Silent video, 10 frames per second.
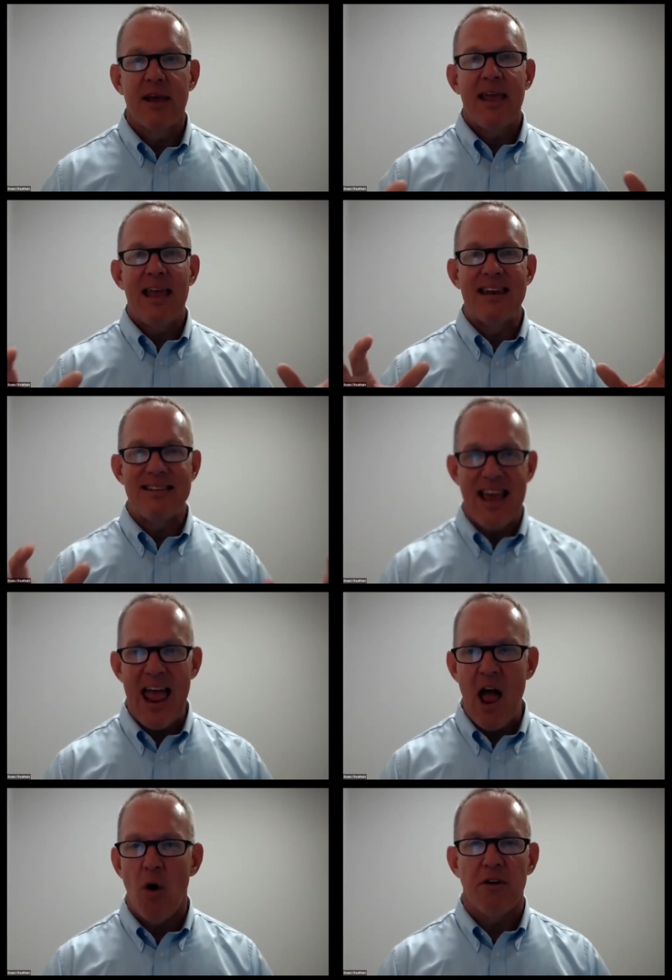in
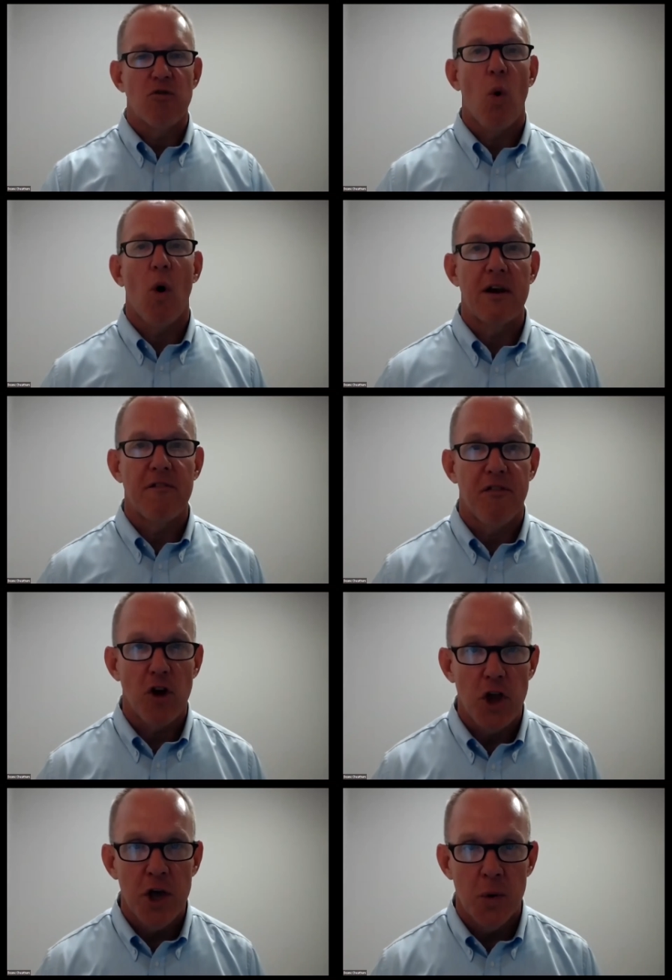town is working for
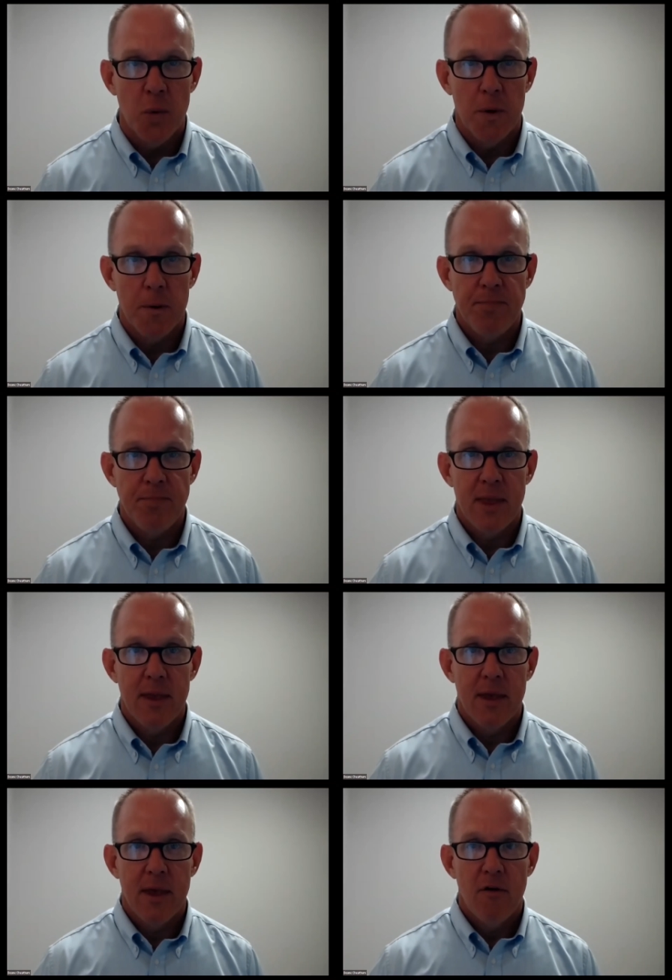you
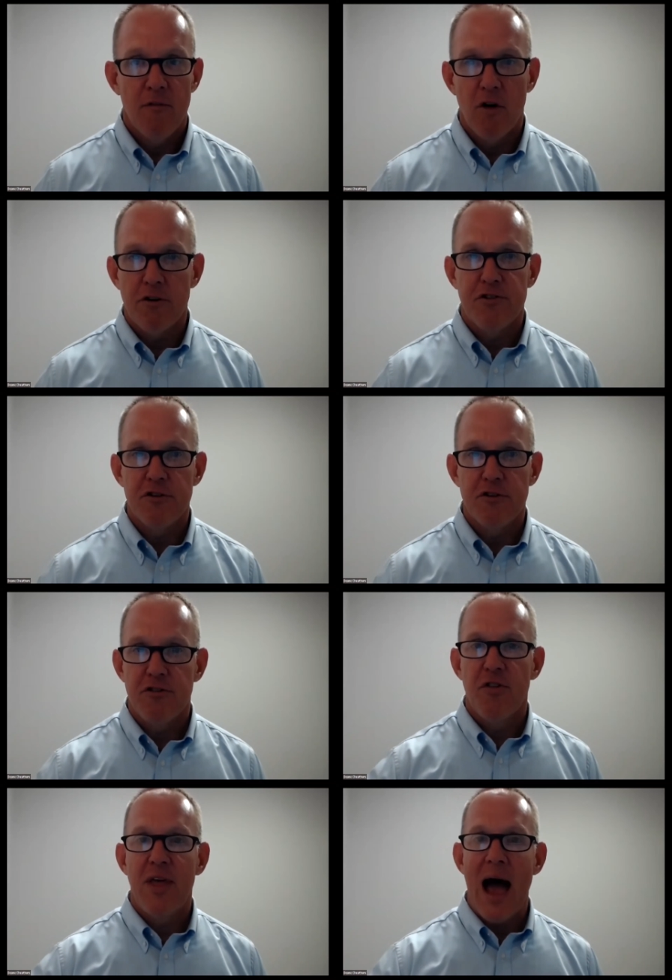versus
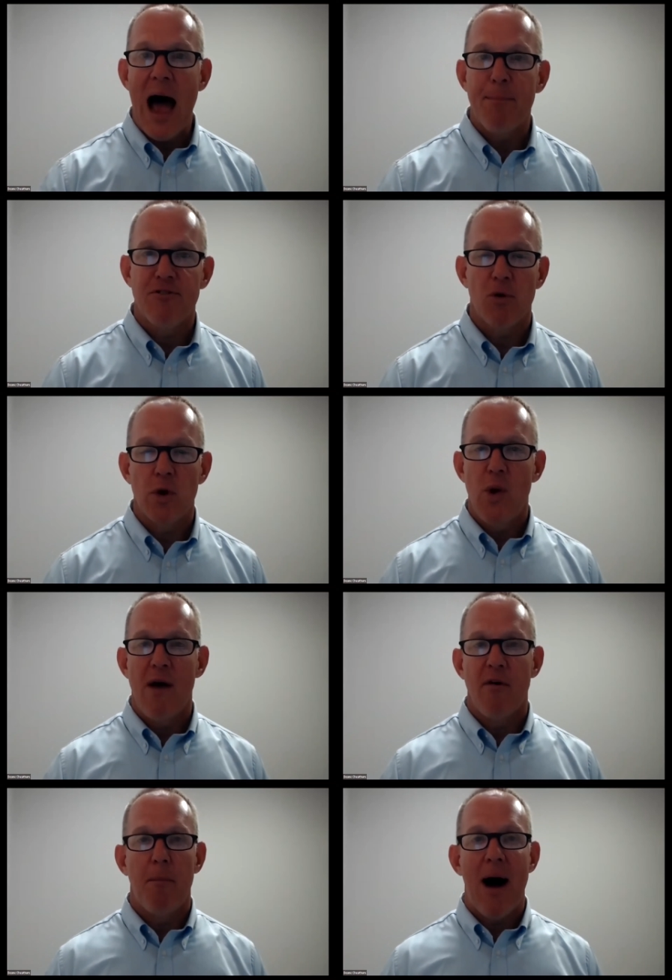the opposite. When you have
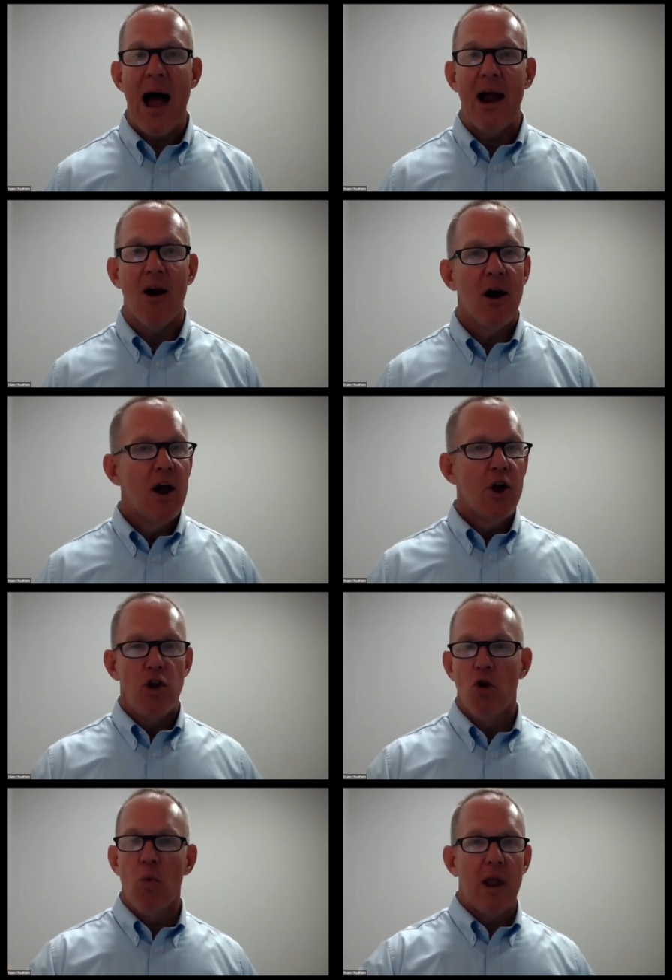a buyer,
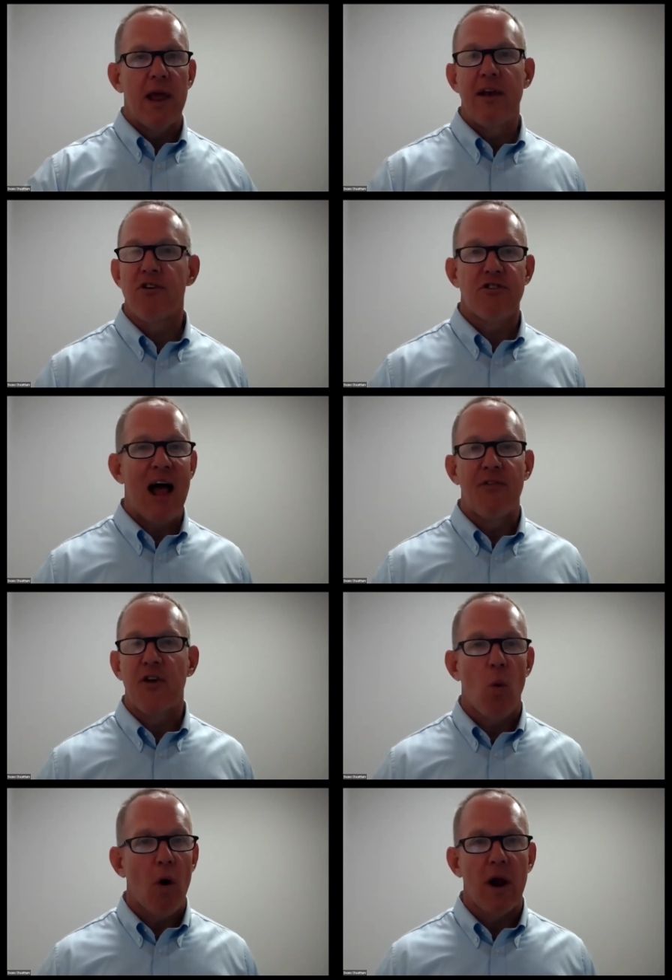you're really just out there
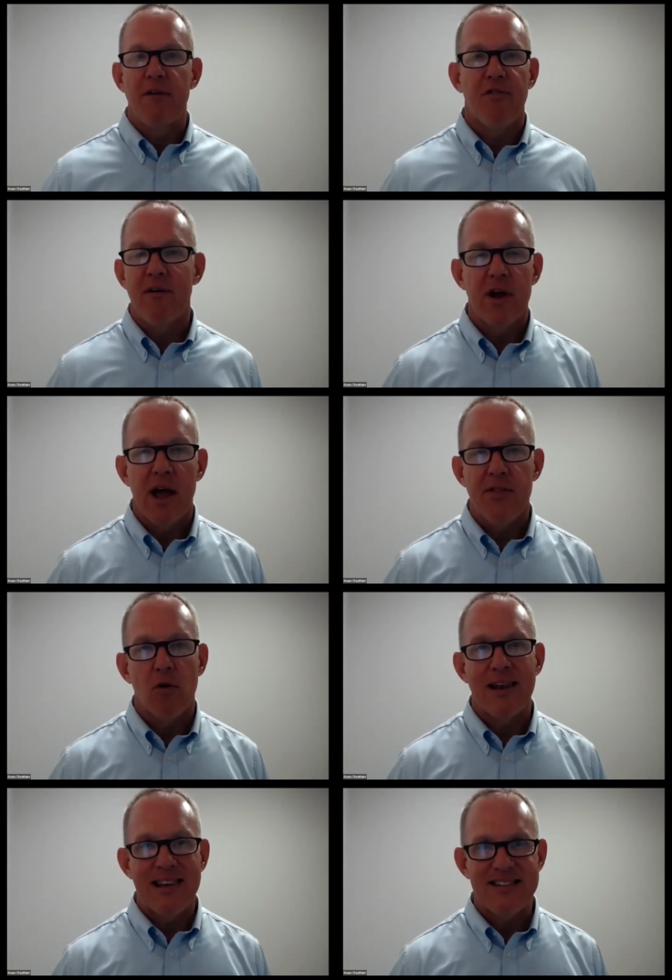working for every other
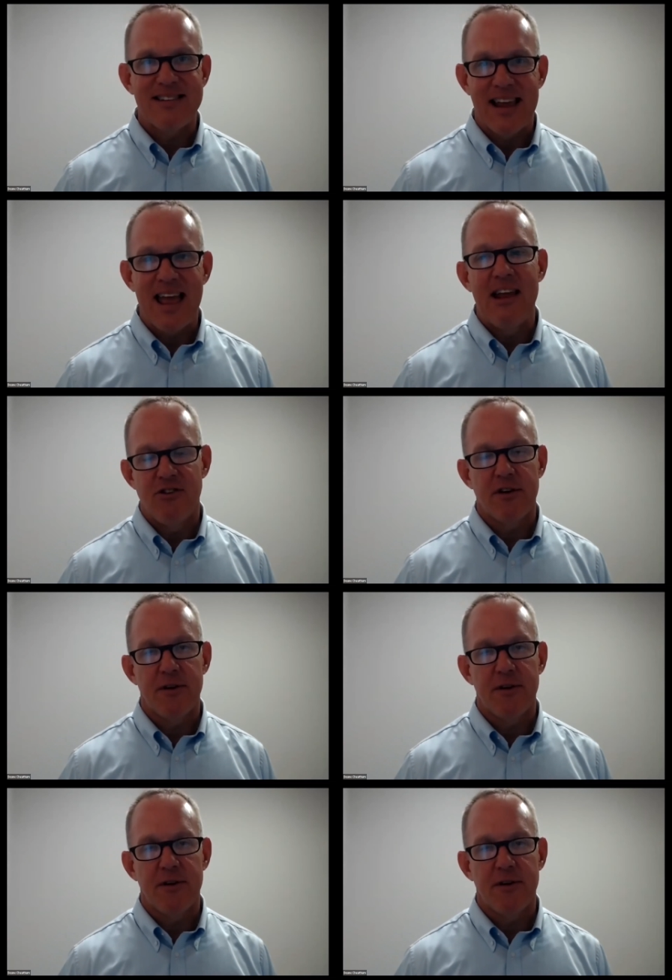listing agent.